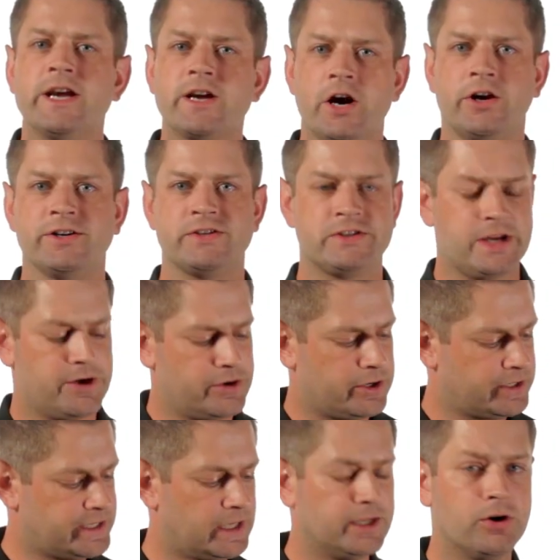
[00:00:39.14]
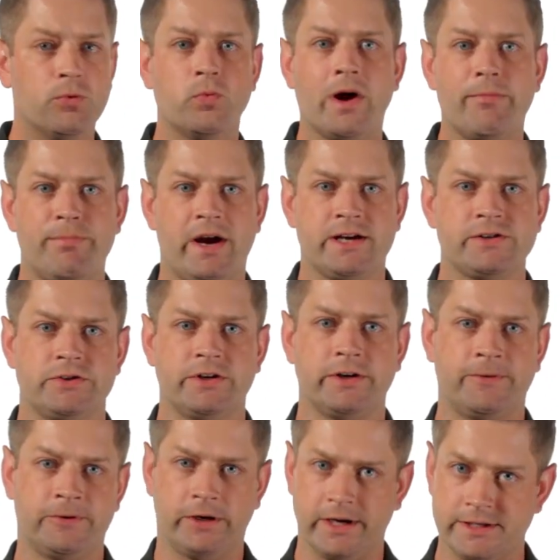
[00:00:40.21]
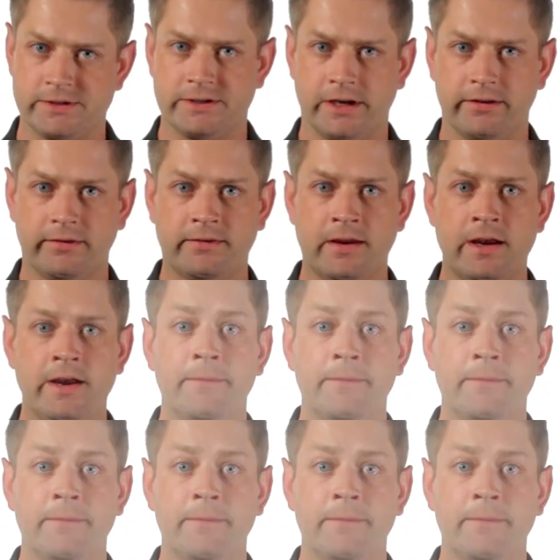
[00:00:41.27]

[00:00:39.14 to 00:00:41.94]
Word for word: Take our standard yellow Webmaster for instance.